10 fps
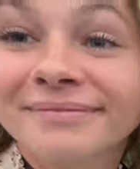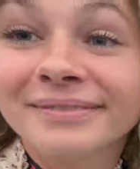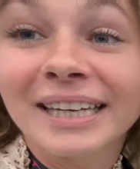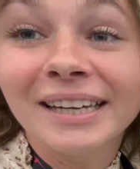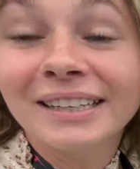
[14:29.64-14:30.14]

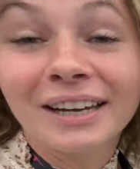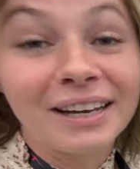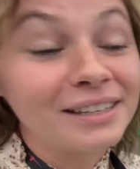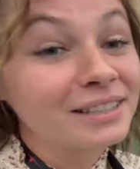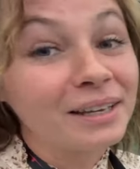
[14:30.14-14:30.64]
yeah,
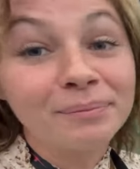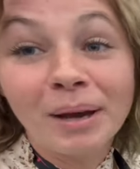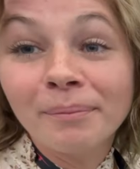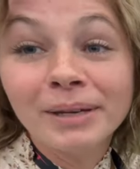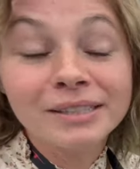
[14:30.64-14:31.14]
guys, it
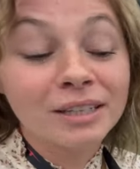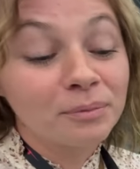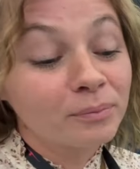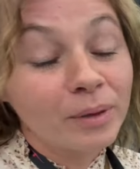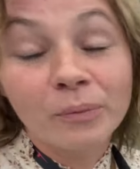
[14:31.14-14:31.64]
might be
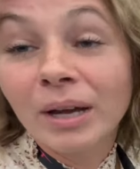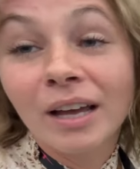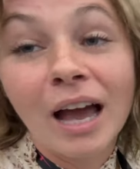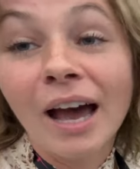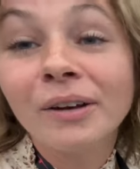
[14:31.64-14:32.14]
something that we,
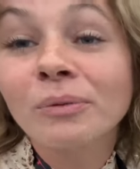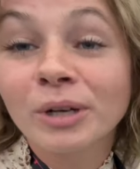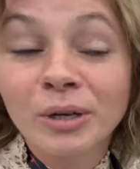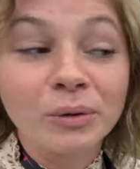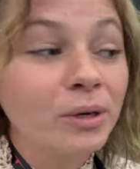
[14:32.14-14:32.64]
I don't
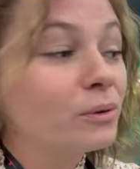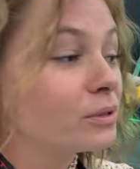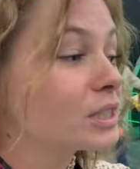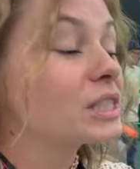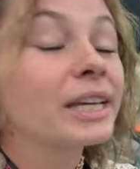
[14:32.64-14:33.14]
know.
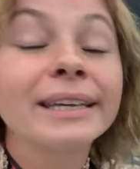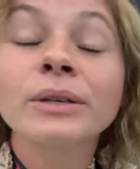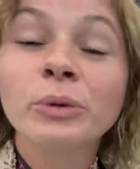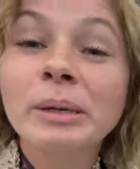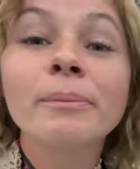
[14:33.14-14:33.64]
Who's to say
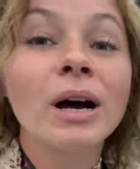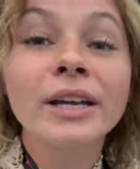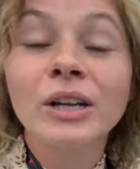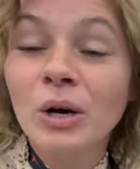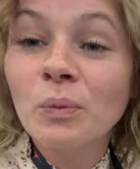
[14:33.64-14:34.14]
that we
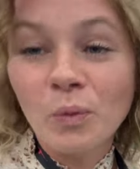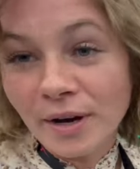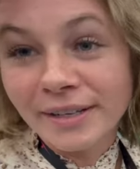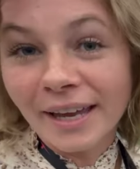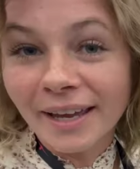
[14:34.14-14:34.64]
might not
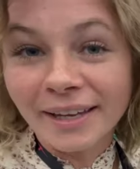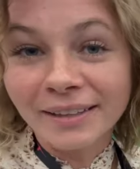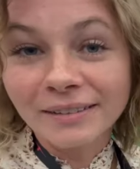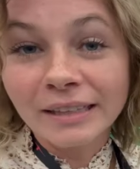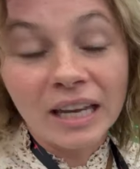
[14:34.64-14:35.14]
one day
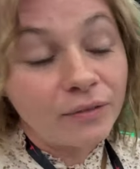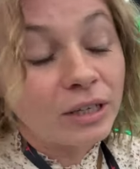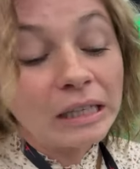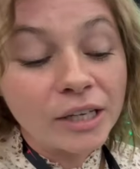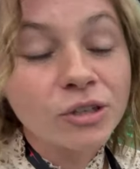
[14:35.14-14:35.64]
have an
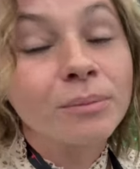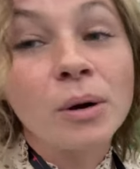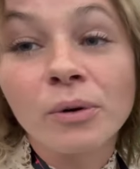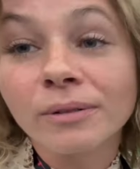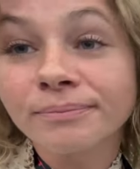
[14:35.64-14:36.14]
electric
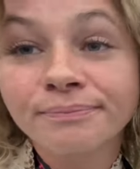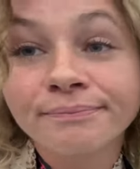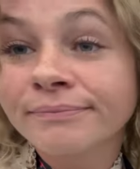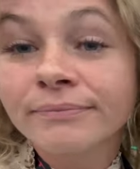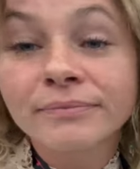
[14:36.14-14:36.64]
mower?
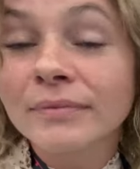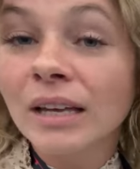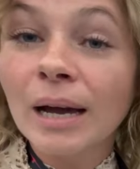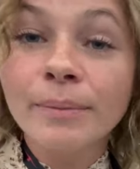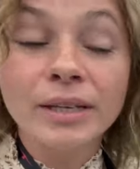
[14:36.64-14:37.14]

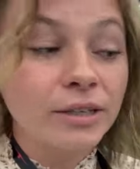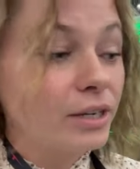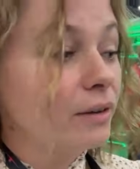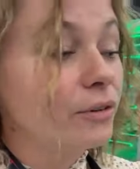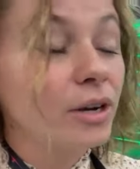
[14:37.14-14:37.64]
I mean, you
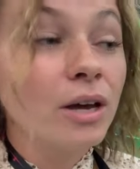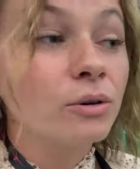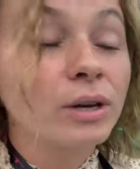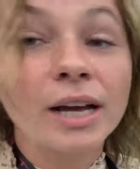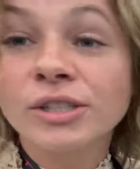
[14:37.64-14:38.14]
never
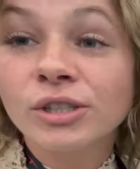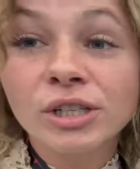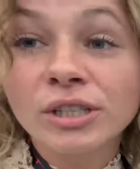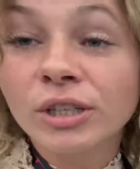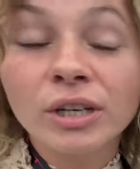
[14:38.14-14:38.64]
know, guys. You
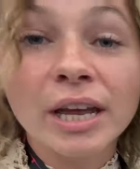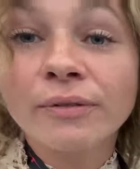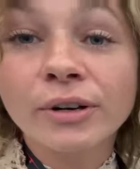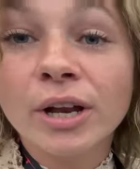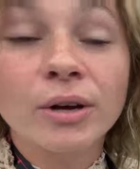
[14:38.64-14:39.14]
just, you
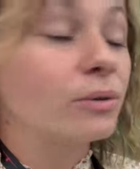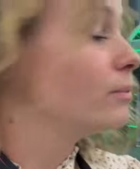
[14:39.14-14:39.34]
never know.